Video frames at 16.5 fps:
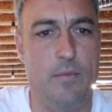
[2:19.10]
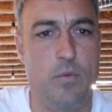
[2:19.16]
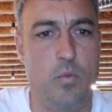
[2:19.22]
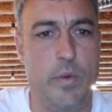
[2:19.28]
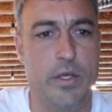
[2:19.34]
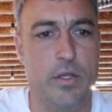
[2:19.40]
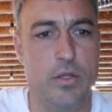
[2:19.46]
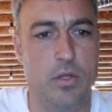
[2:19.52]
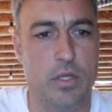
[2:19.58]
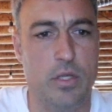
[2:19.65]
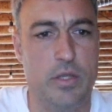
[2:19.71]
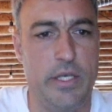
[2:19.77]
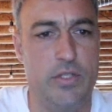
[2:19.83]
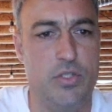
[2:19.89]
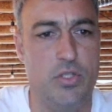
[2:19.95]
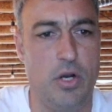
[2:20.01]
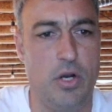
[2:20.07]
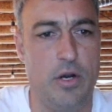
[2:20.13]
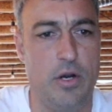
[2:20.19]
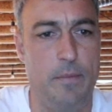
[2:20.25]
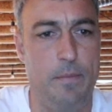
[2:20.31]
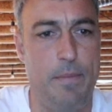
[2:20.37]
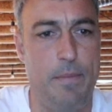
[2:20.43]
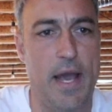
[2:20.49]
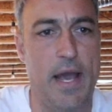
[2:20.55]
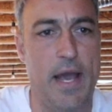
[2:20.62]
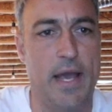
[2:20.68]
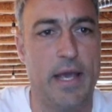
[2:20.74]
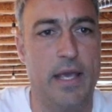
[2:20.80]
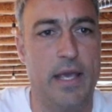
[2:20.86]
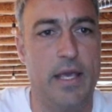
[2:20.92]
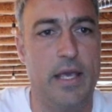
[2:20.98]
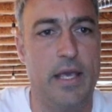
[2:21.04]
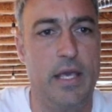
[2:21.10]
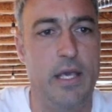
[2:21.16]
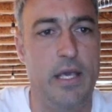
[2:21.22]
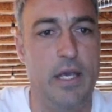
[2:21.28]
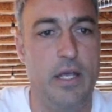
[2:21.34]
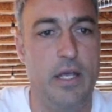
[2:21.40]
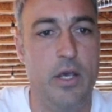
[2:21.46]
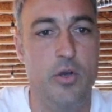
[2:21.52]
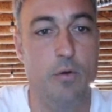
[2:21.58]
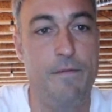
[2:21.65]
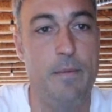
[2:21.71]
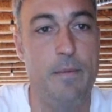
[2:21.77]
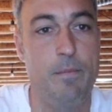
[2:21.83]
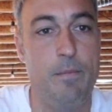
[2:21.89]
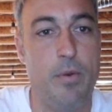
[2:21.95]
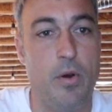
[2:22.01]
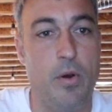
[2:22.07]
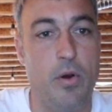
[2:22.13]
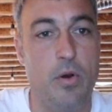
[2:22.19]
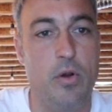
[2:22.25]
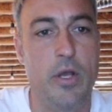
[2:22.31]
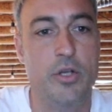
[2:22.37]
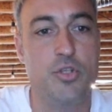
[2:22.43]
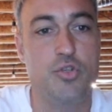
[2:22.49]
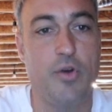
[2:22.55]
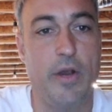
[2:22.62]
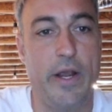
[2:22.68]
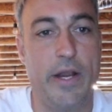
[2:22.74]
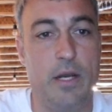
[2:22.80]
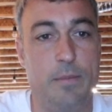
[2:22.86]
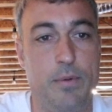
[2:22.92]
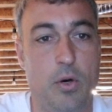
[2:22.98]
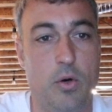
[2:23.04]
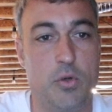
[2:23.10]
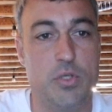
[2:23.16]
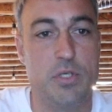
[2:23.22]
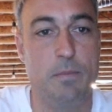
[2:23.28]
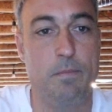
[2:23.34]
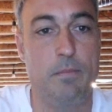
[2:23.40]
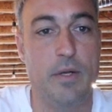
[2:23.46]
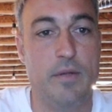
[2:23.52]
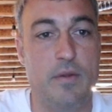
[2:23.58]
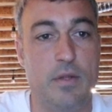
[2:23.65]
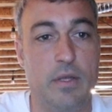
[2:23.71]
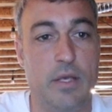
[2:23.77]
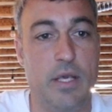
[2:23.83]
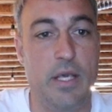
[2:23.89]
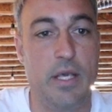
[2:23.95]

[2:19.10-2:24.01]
had started back in November trying to post monthly